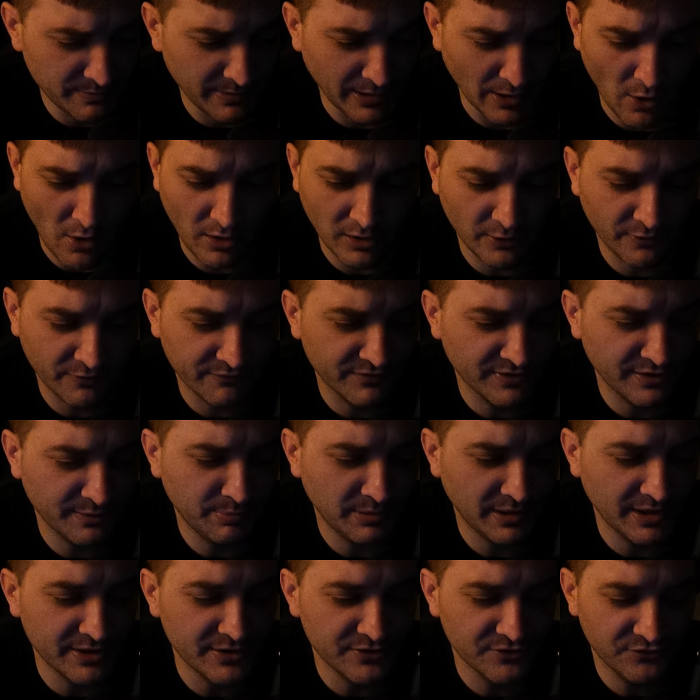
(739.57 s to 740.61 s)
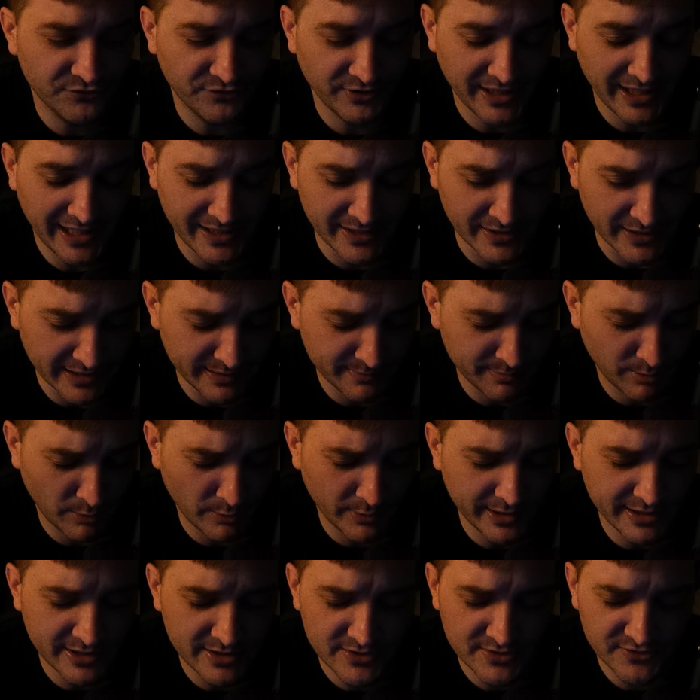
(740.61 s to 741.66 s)
to be all over the place. They had an A
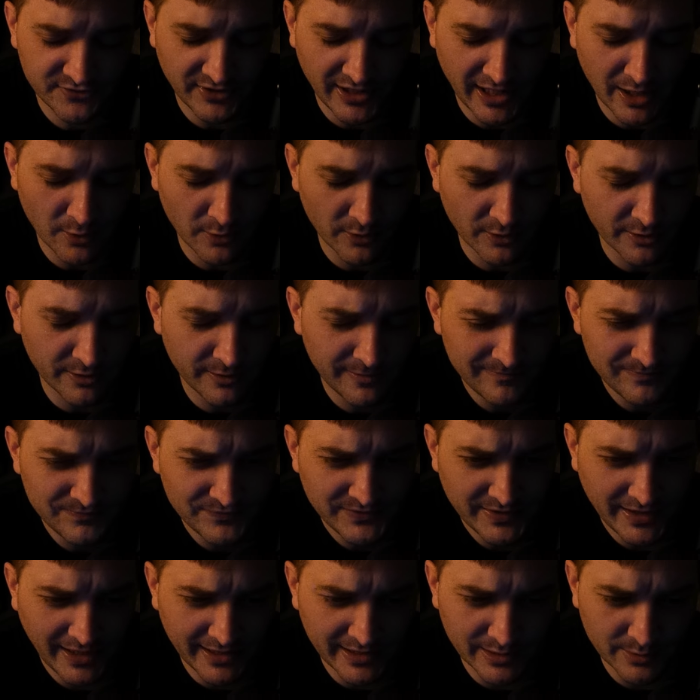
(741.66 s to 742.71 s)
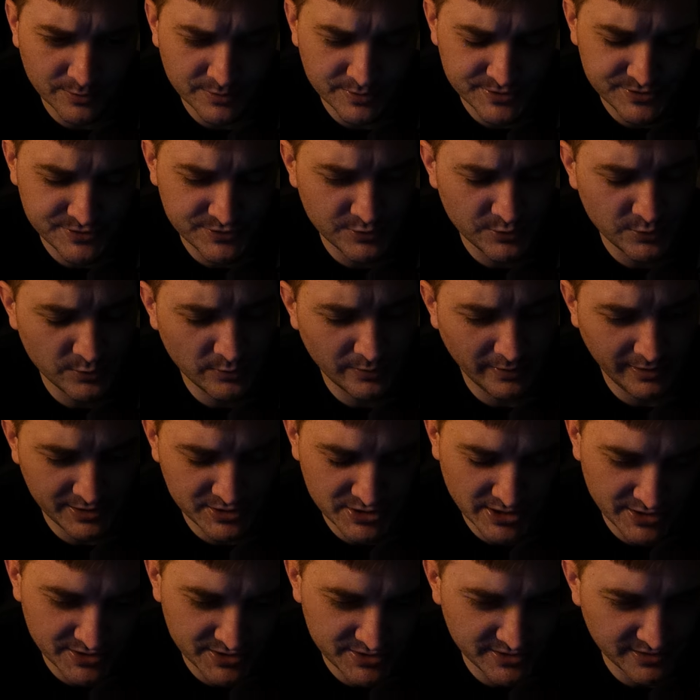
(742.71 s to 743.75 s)
point in the tower, and there were two
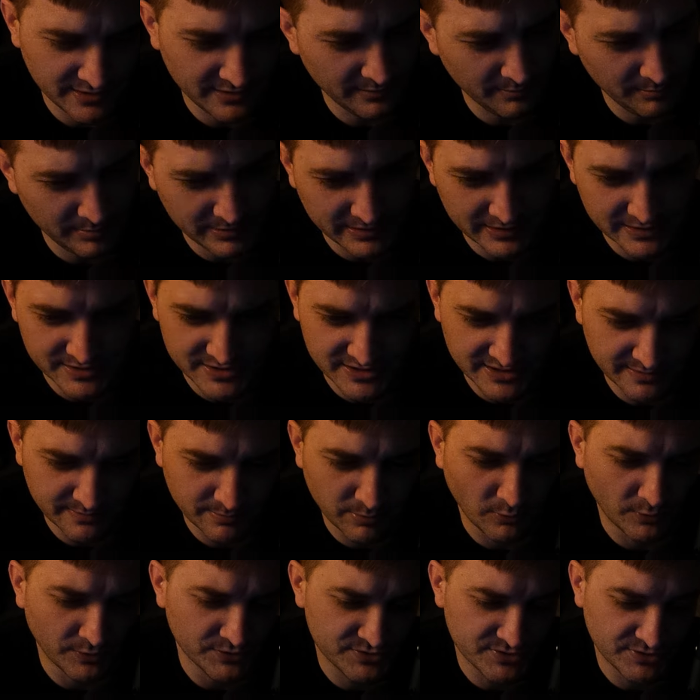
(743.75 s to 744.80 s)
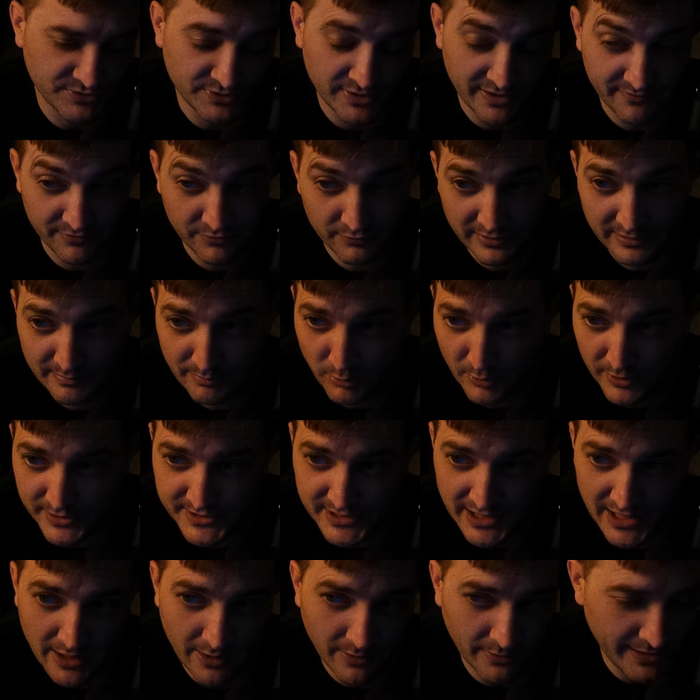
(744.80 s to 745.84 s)
adjacent B and C points. So you have three point
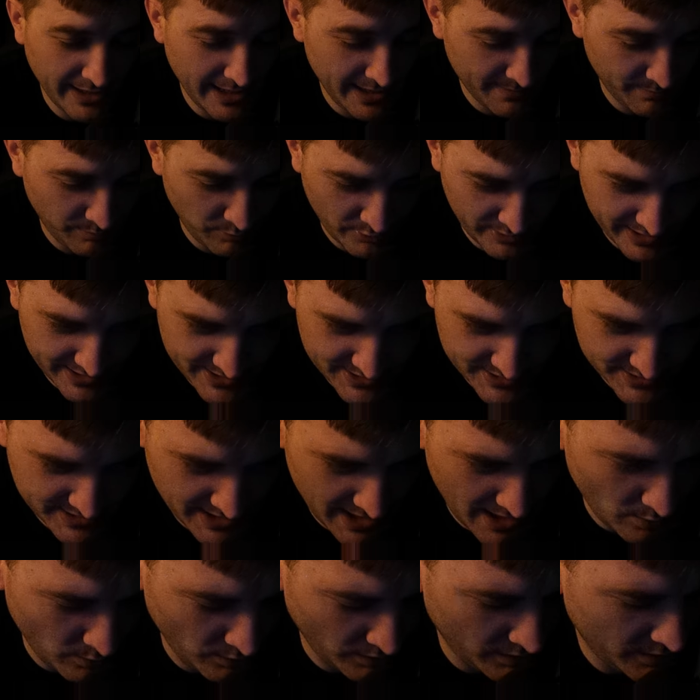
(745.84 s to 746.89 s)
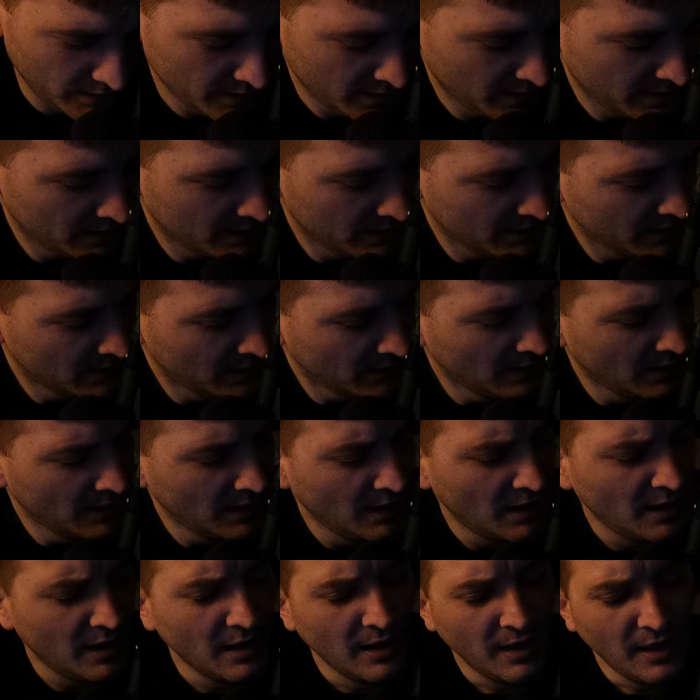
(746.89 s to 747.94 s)
tower, A point in the tower.
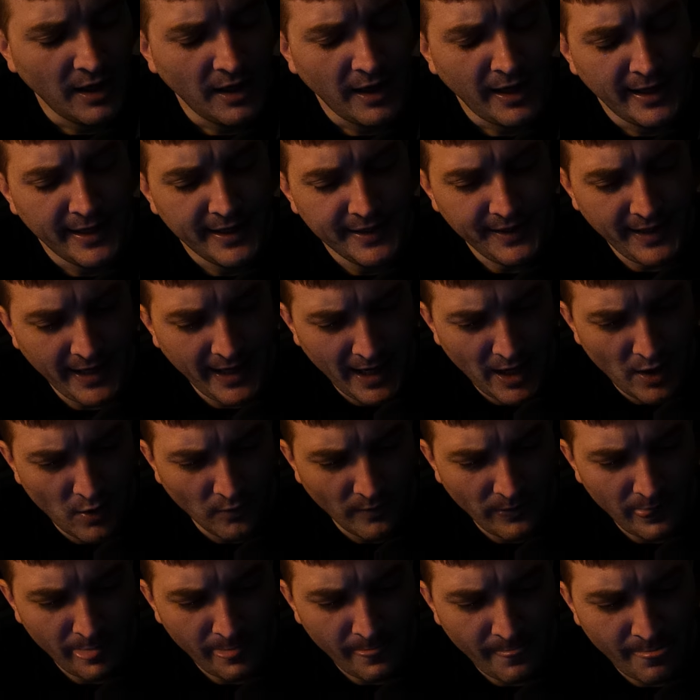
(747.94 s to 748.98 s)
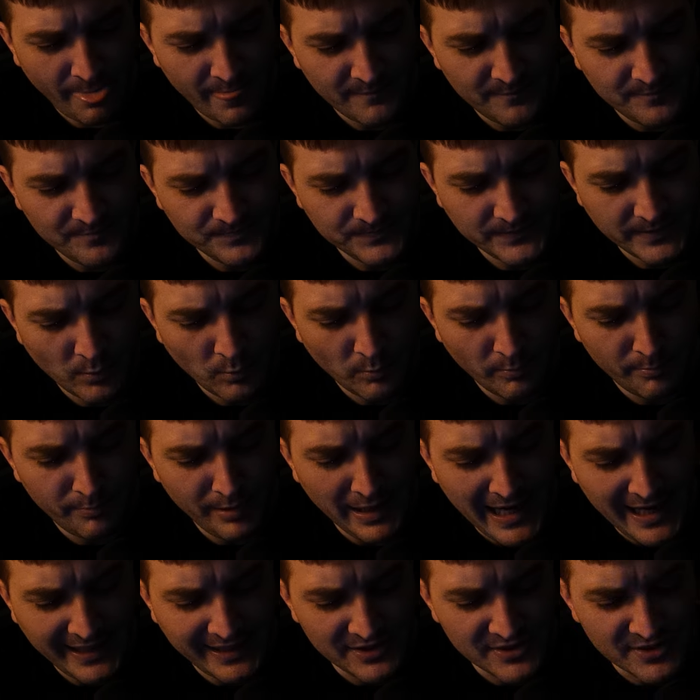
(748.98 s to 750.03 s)
Now,
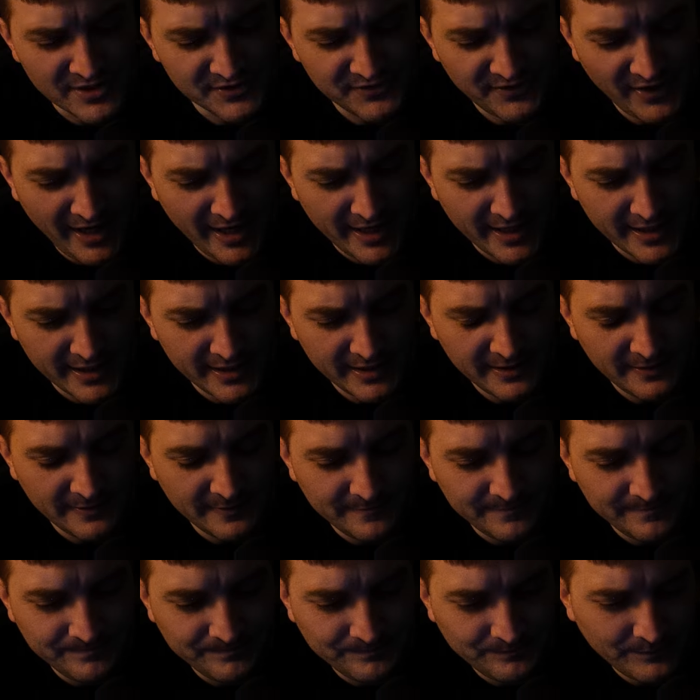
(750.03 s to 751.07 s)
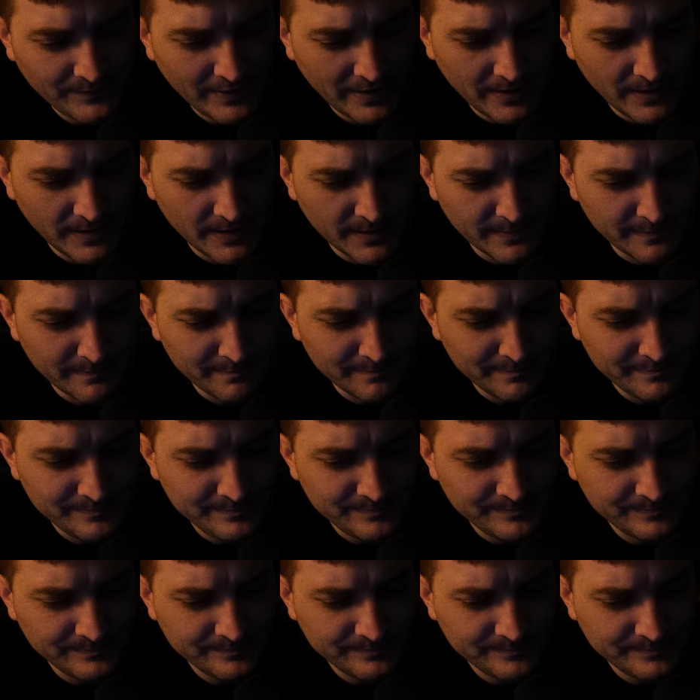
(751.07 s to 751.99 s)
back in the day, um,